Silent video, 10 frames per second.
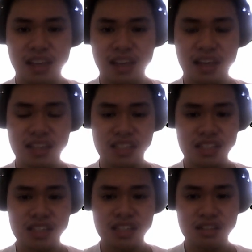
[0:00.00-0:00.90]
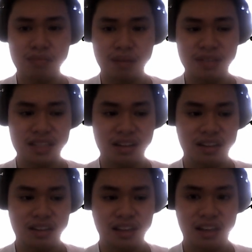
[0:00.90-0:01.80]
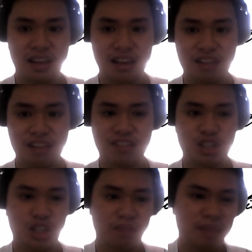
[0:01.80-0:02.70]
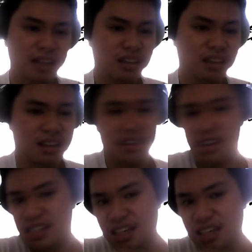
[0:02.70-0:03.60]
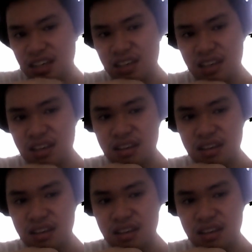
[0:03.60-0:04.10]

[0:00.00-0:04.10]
It is a Cisco proprietary FHRP designed